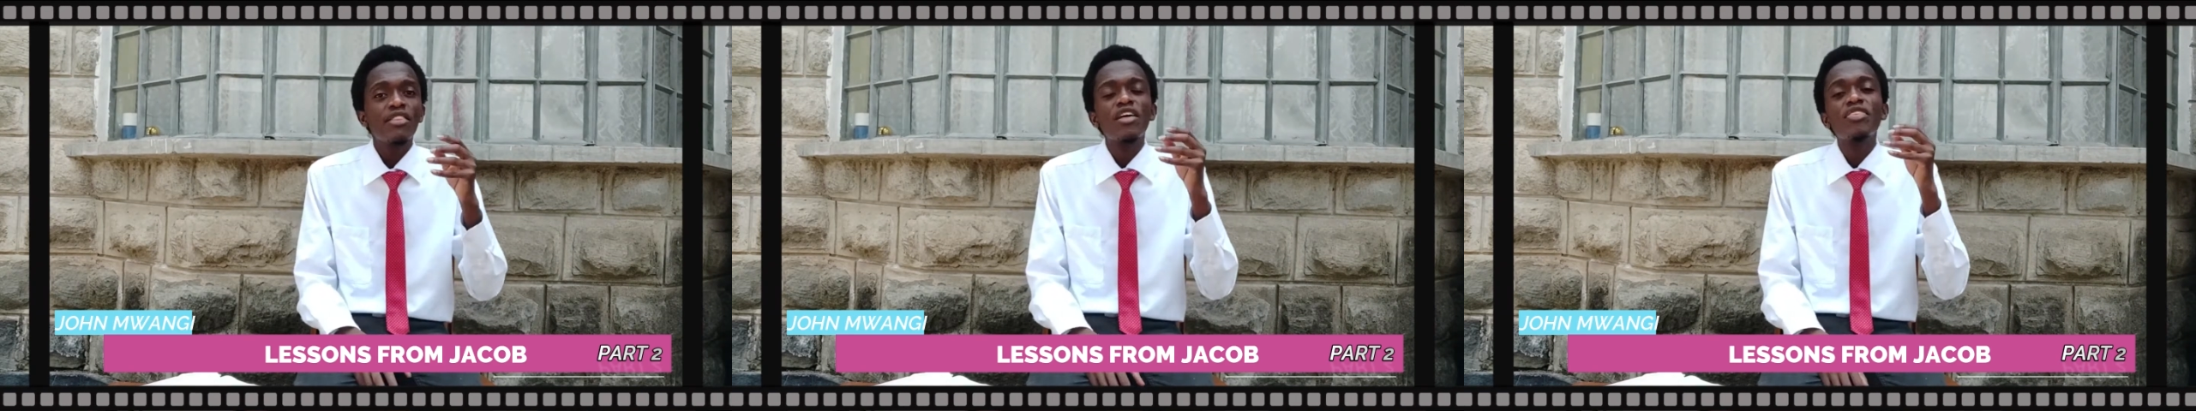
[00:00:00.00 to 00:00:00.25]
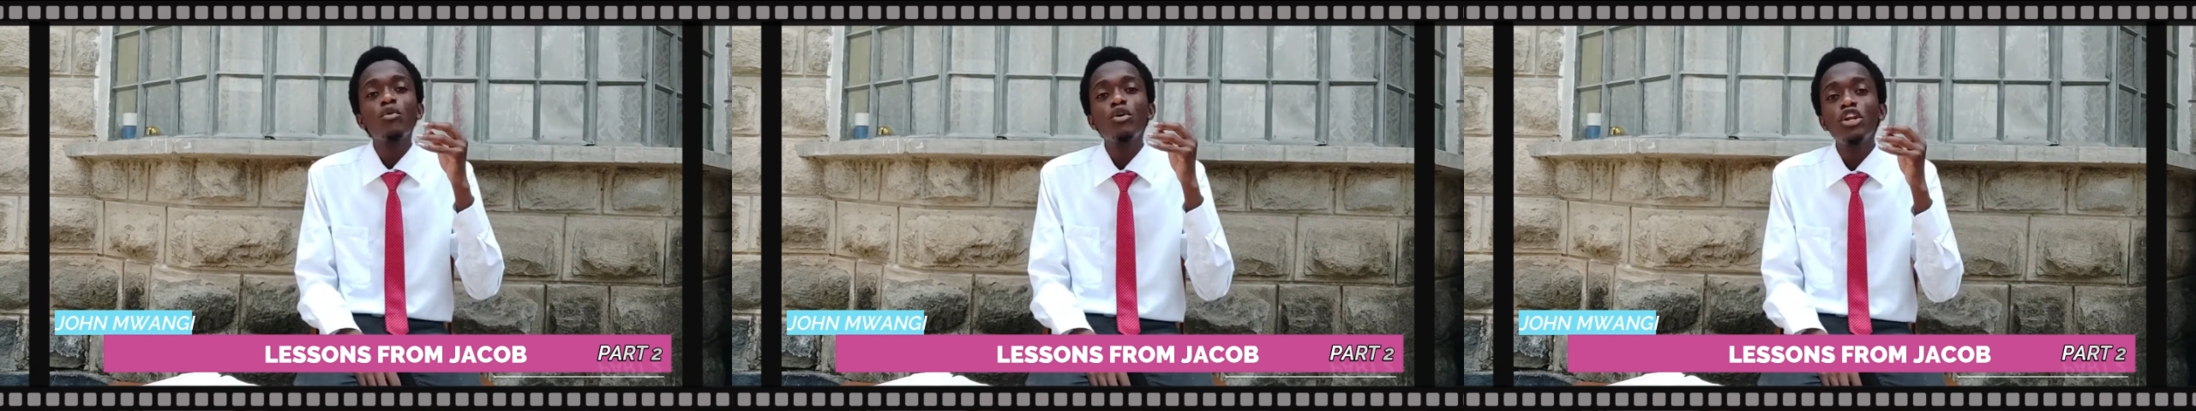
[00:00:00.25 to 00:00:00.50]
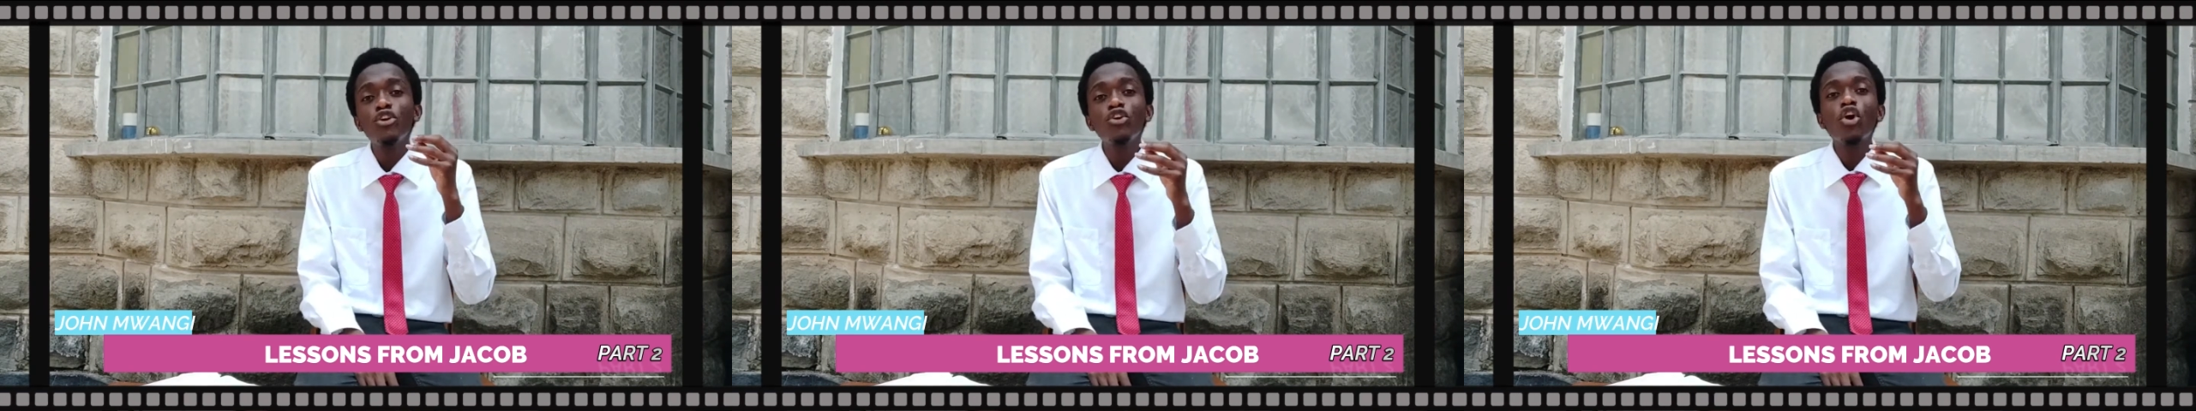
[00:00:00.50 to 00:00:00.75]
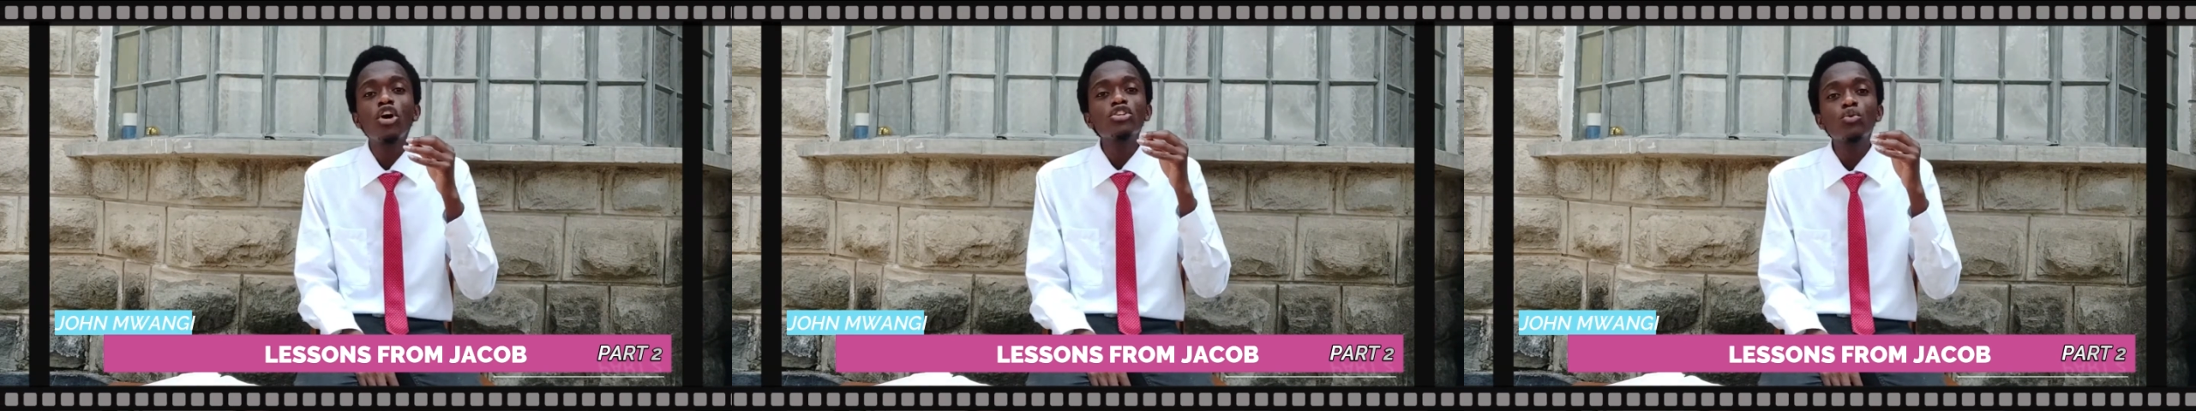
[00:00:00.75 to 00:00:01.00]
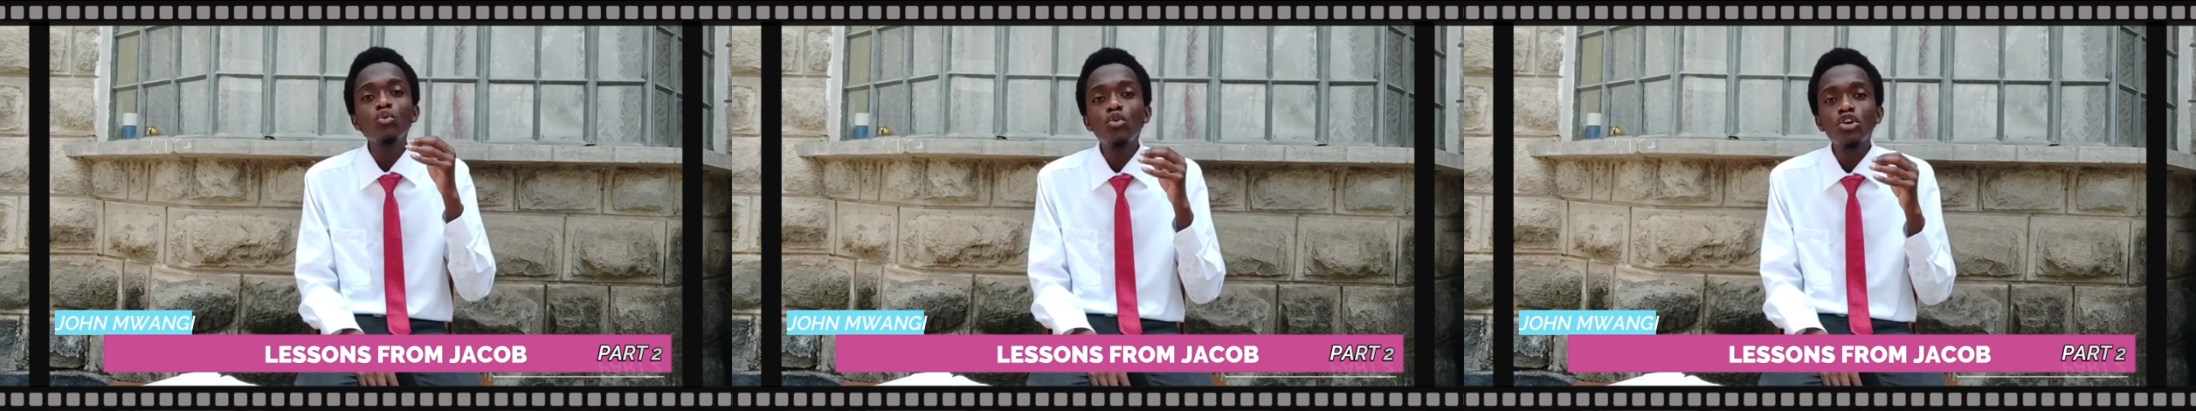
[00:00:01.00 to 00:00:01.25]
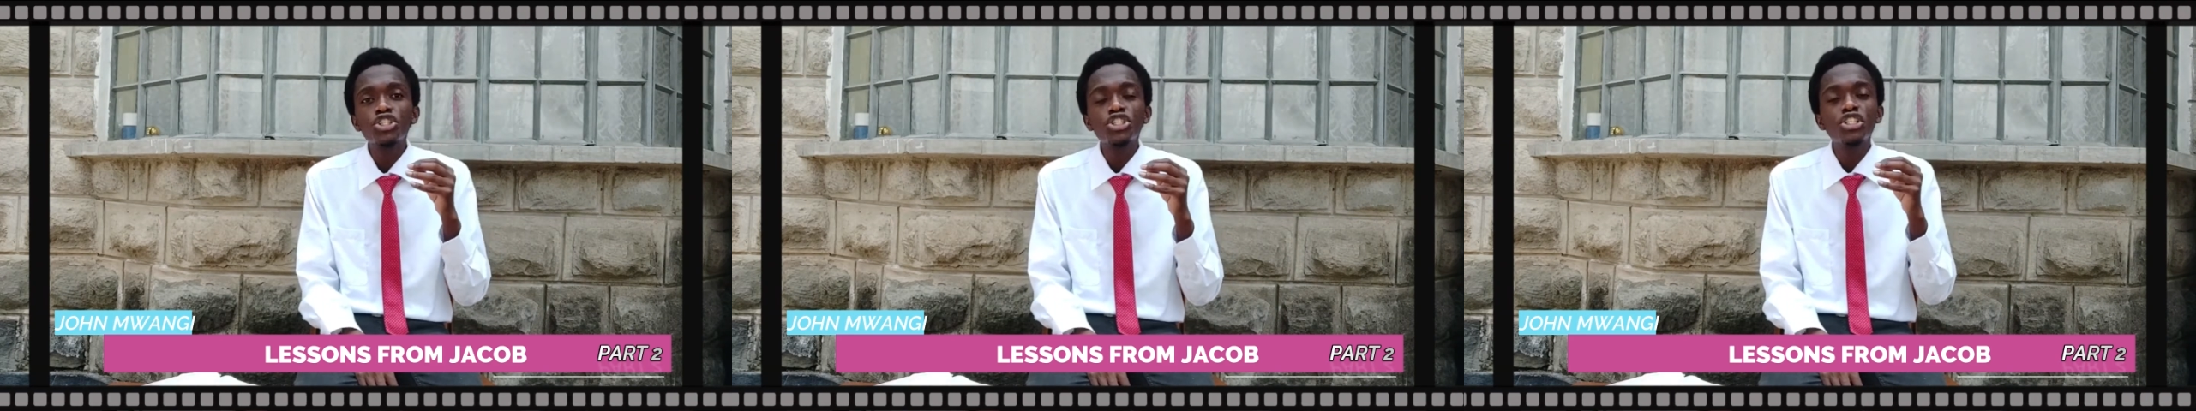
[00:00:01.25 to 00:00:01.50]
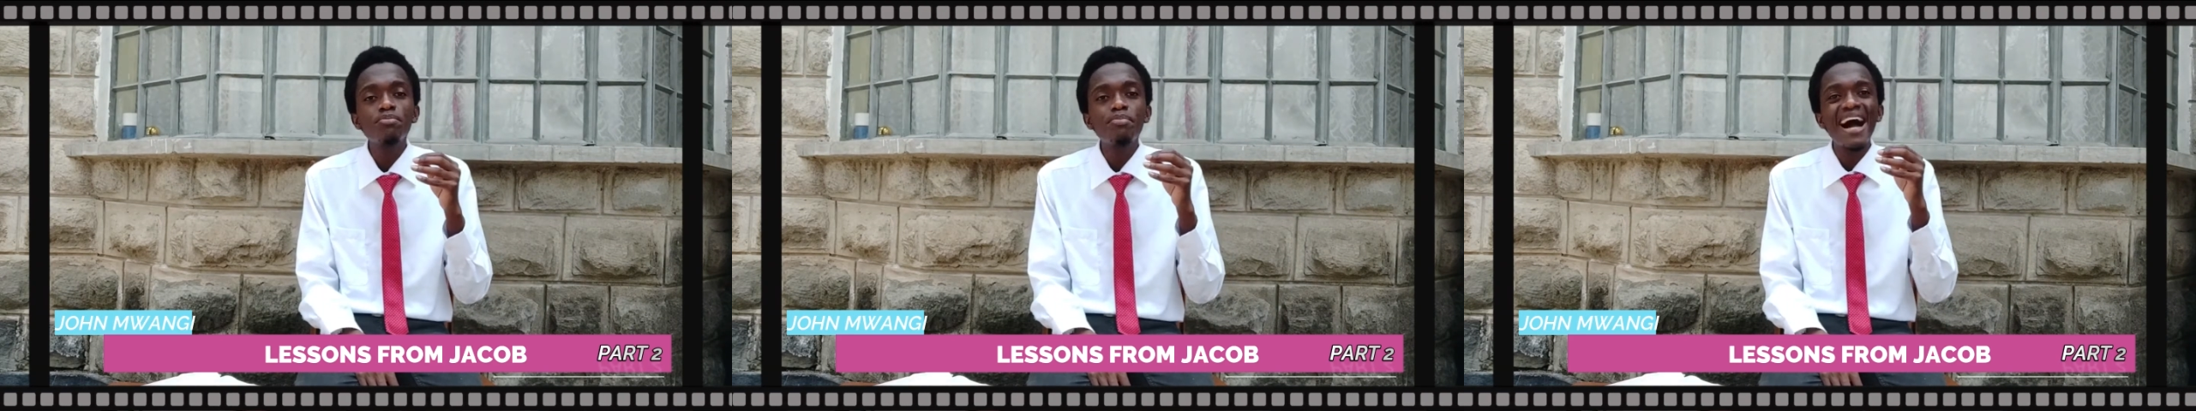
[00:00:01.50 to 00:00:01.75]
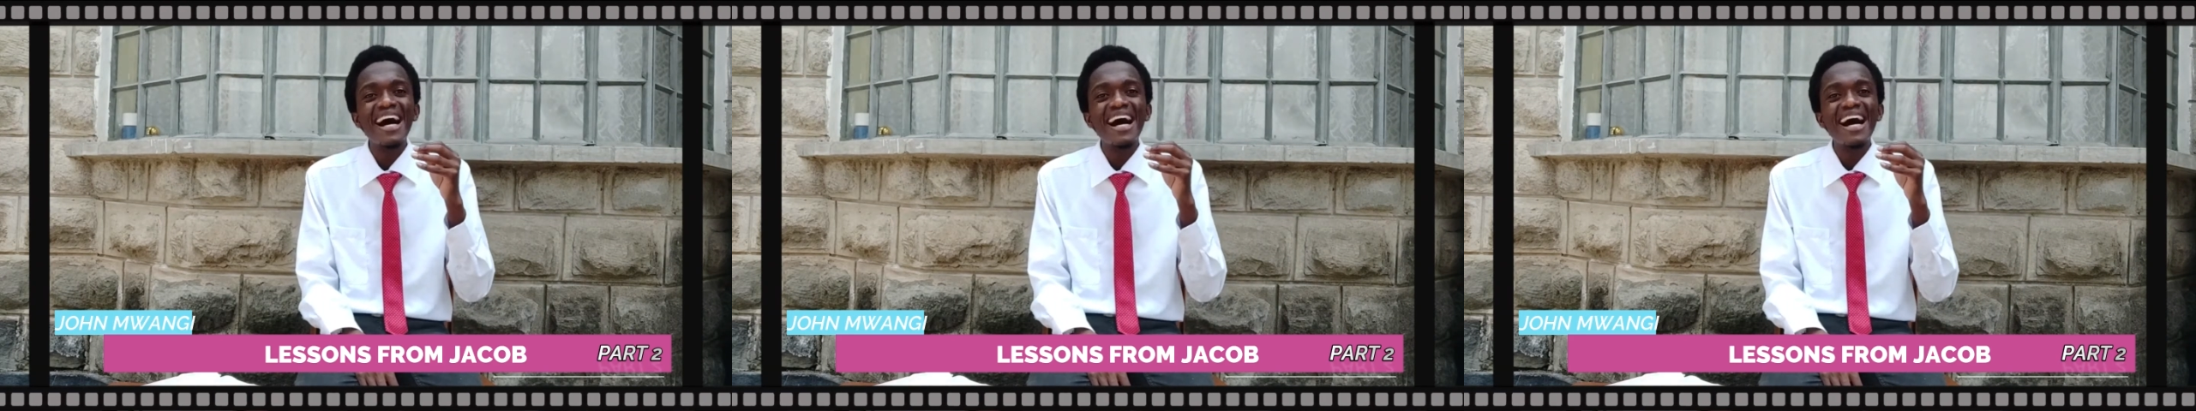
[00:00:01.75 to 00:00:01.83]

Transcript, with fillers: that they will not worship